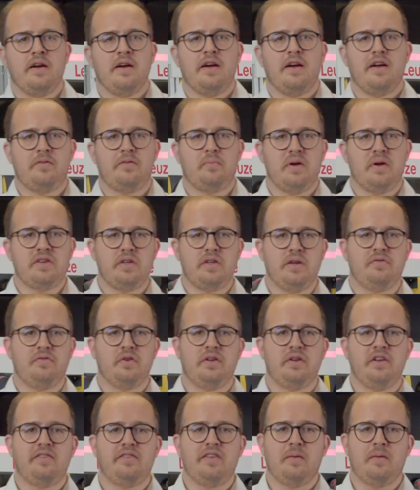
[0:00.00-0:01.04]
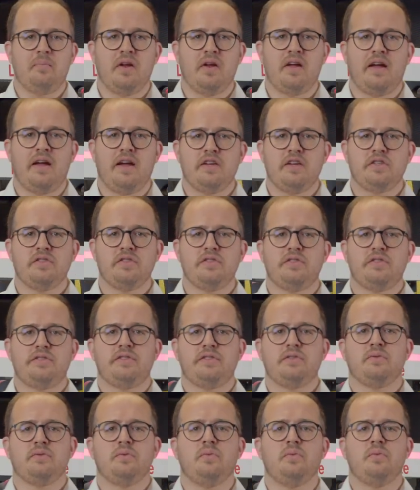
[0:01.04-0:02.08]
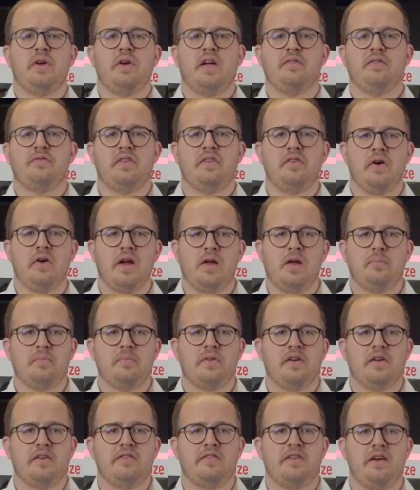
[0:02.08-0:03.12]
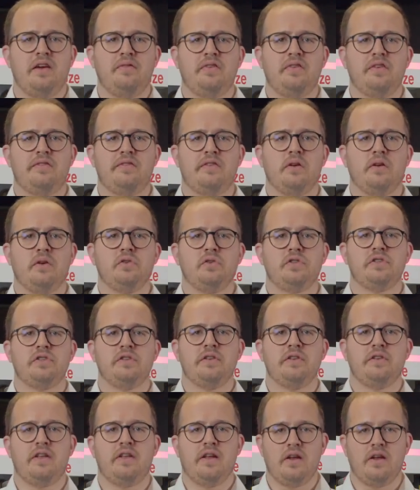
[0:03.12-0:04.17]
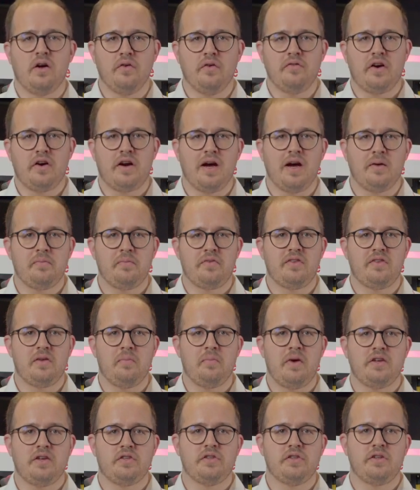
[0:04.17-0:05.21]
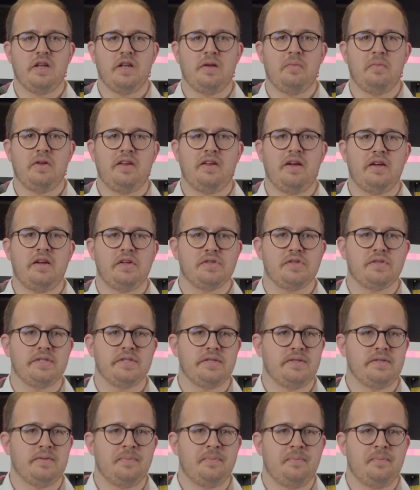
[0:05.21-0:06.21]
Especially for these applications, we have developed a safety solution that overcomes the mentioned limitations.